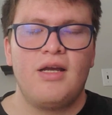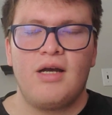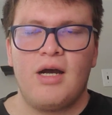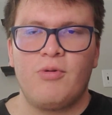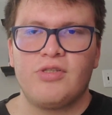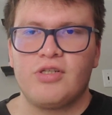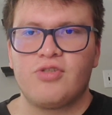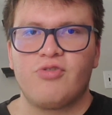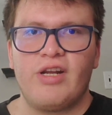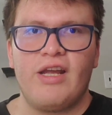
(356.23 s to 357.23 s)
I was
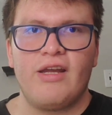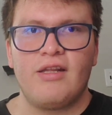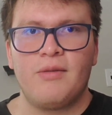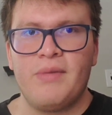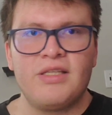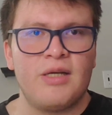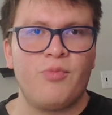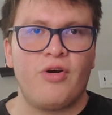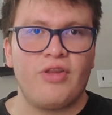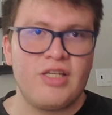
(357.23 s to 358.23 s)
just reading it in the meantime
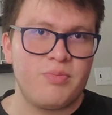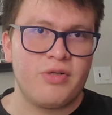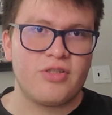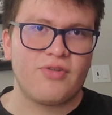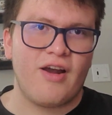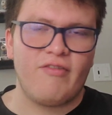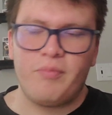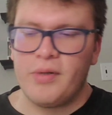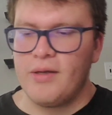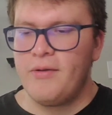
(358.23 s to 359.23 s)
while these books arrived,
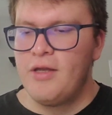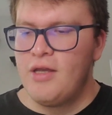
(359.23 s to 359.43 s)
but